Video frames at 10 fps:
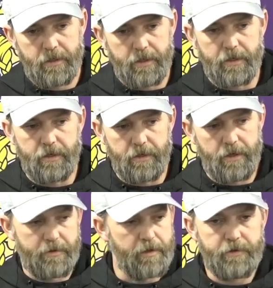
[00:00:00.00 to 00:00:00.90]
and
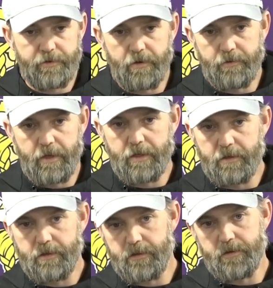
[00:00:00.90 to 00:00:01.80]
I think he's shown that,
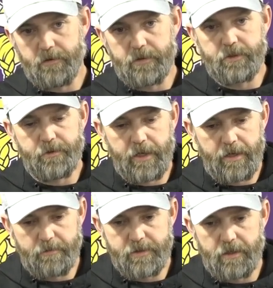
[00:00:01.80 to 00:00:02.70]
in two
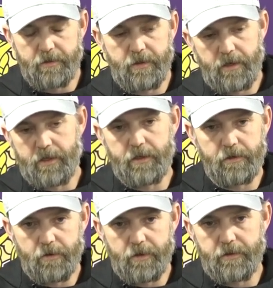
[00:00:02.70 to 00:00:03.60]
games that he can
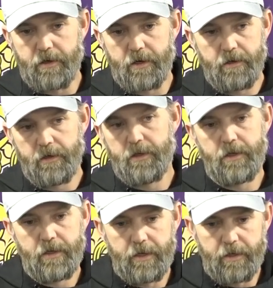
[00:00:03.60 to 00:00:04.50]
go in there
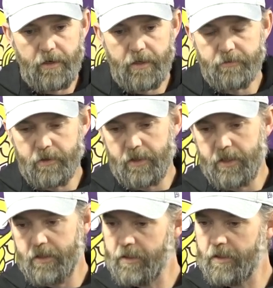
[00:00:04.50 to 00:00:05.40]
and
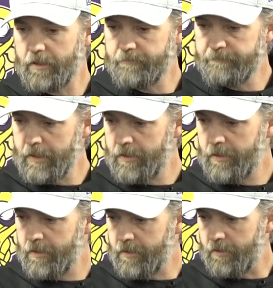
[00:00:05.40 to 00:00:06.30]
really, I
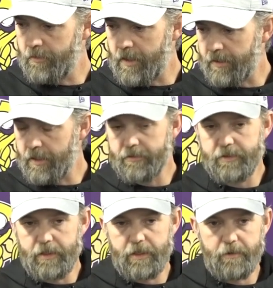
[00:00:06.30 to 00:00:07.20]
kind of
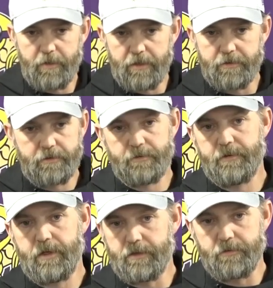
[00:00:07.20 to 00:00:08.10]
see him as
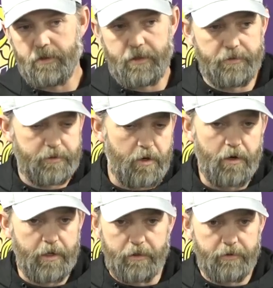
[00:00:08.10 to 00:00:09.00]
really a
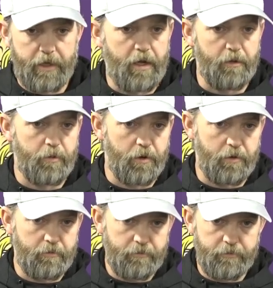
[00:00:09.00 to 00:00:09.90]
starting
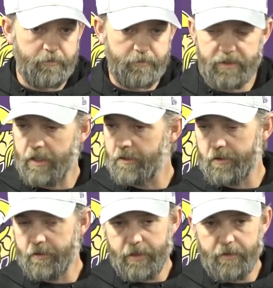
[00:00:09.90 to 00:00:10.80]
caliber
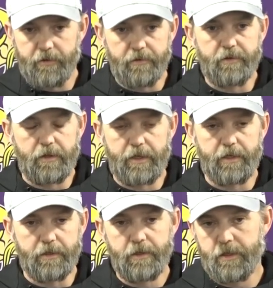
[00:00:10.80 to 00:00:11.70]
center in this
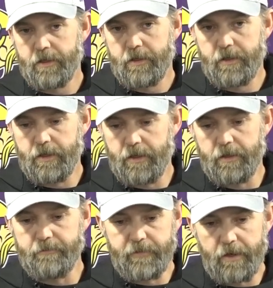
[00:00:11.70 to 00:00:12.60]
league
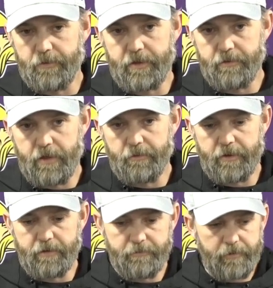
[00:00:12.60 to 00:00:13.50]
that
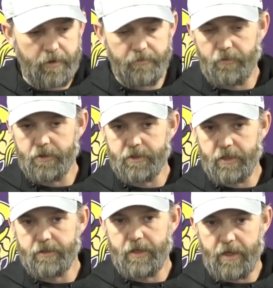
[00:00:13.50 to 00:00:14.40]
we are
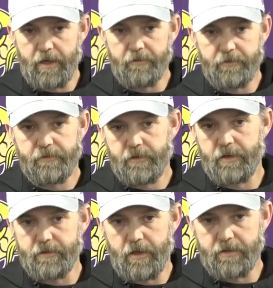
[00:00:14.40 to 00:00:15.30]
fortunate to have
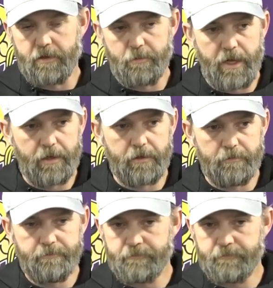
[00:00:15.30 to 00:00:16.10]
as our backup.